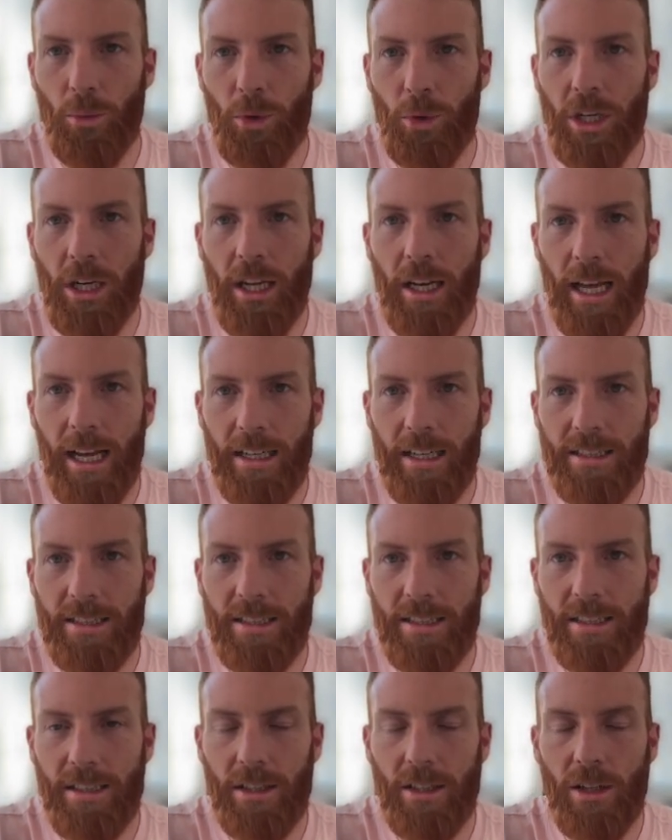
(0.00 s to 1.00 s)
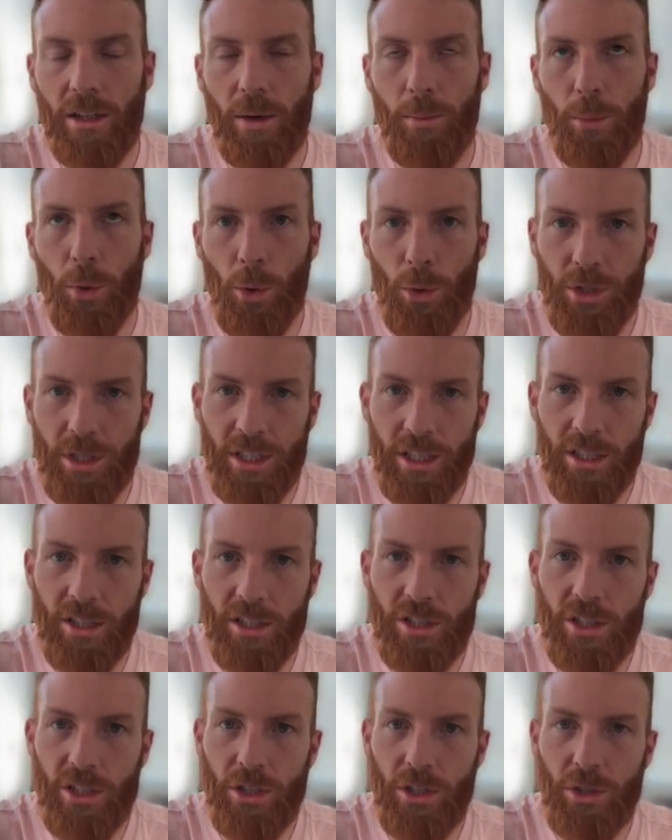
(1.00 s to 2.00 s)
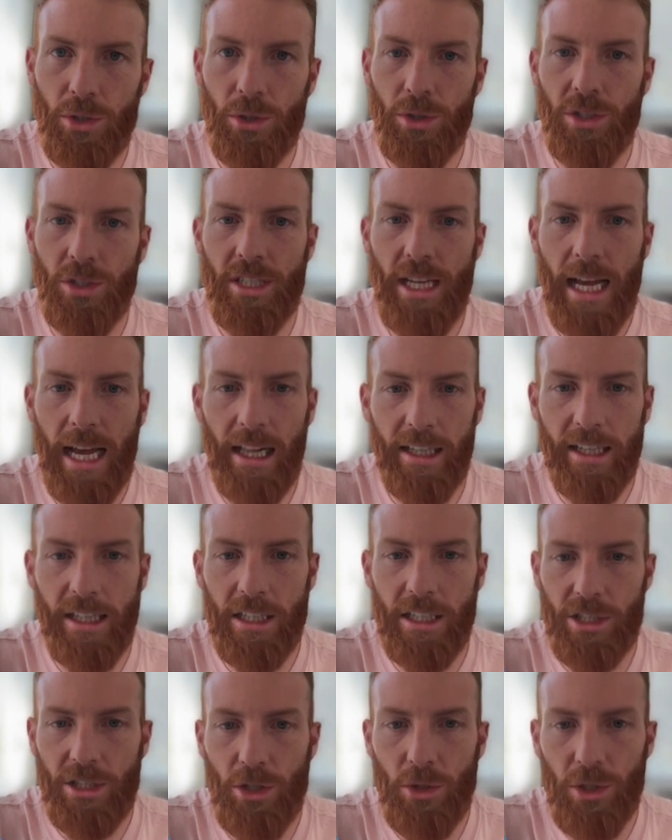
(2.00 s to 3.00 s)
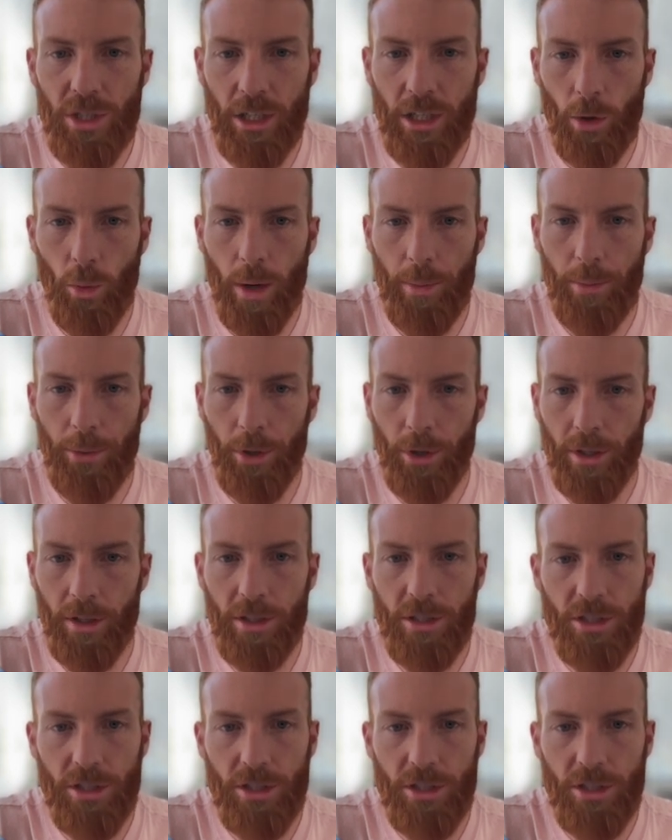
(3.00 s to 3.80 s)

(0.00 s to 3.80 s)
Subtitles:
connect Portant to Tally is using a webhook.